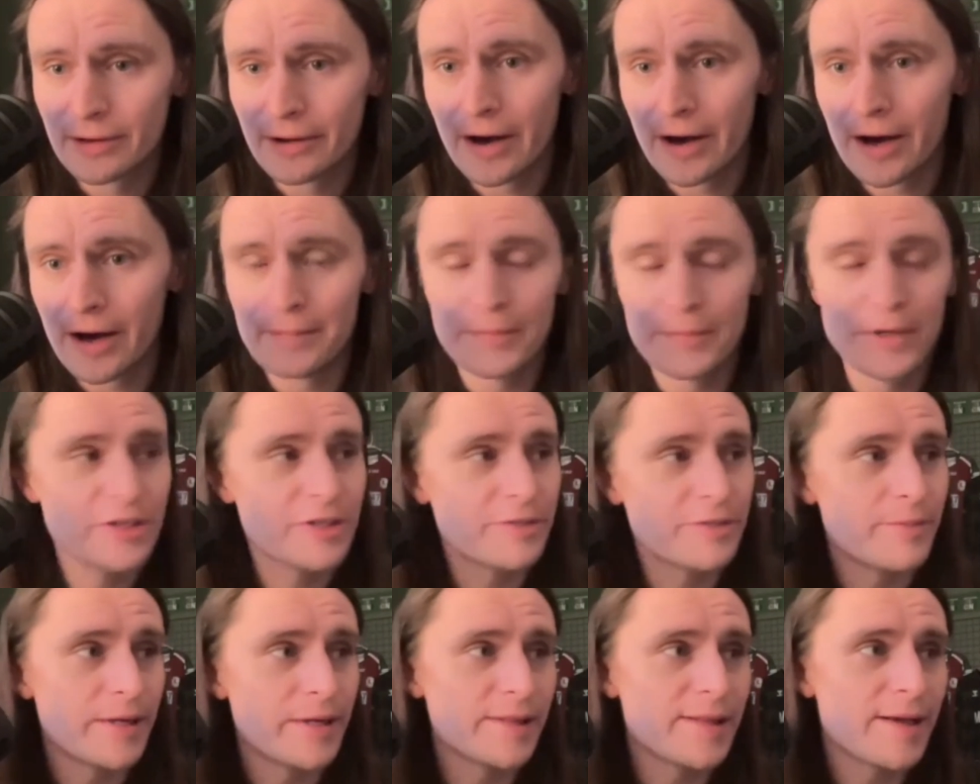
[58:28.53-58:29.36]
I
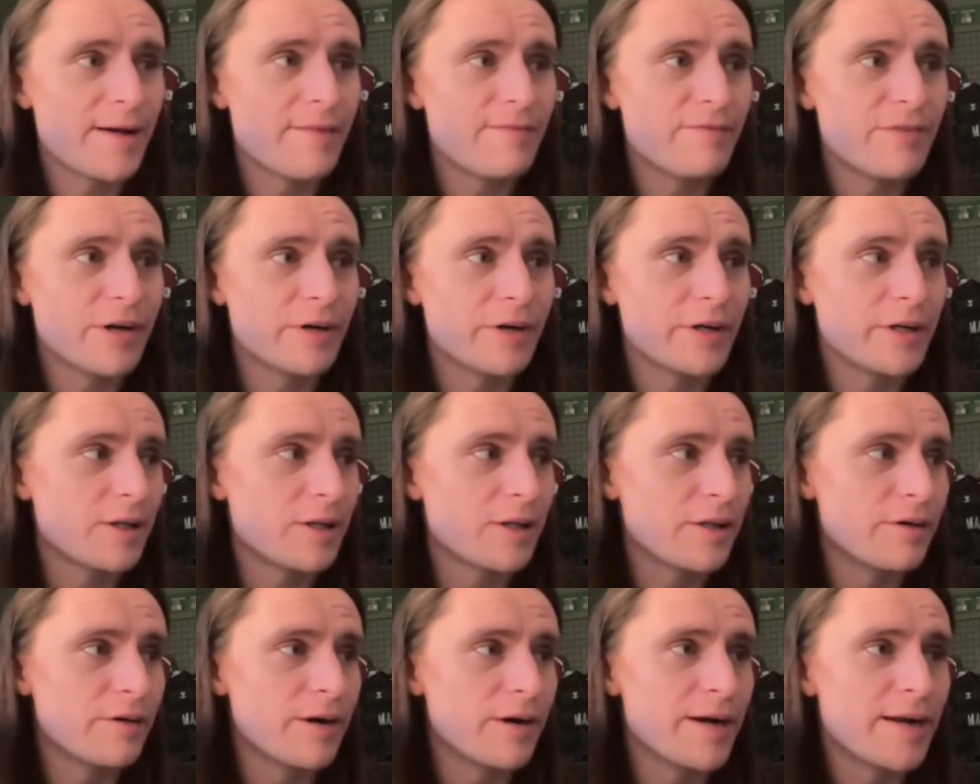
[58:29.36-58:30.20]
should make that very
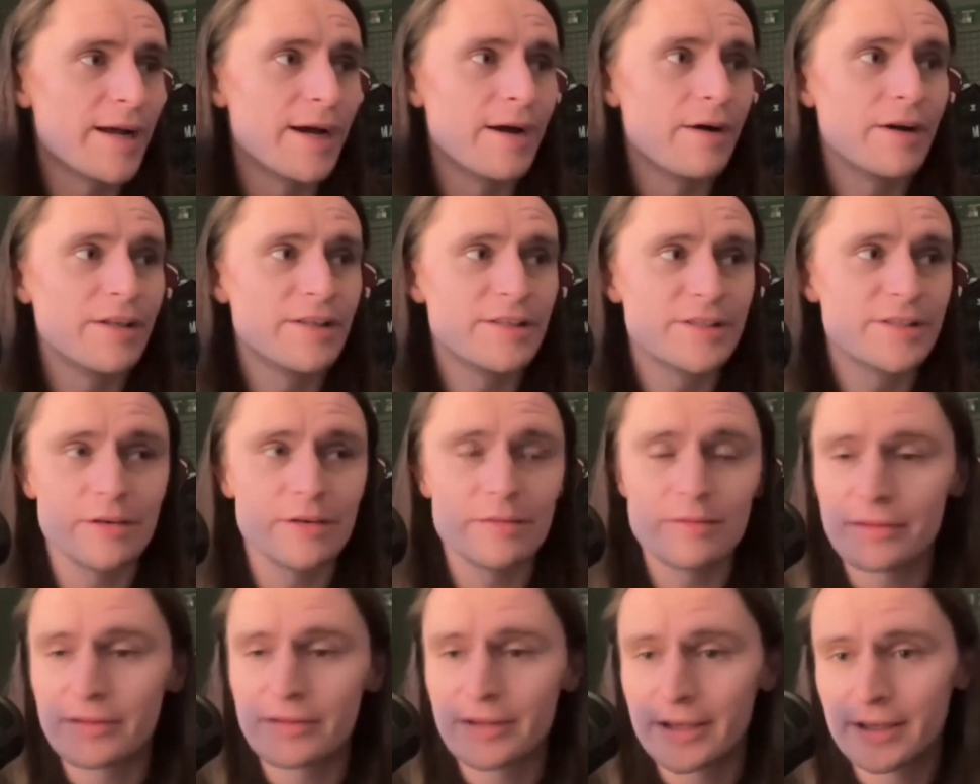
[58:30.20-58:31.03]
clear right now. I
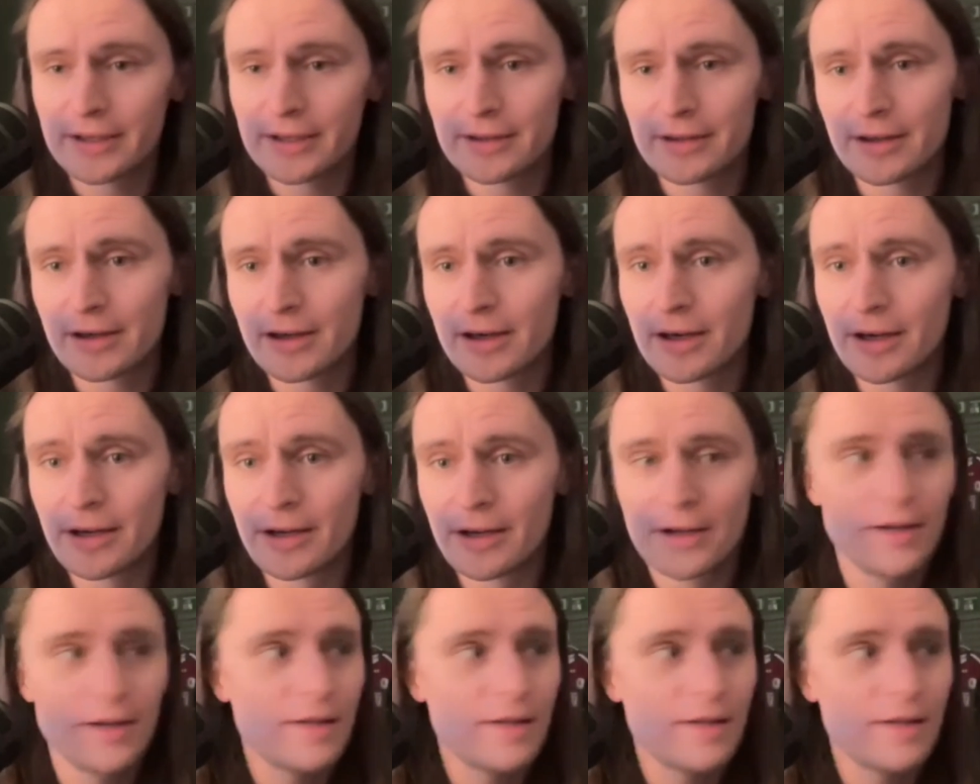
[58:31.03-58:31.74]
don't think that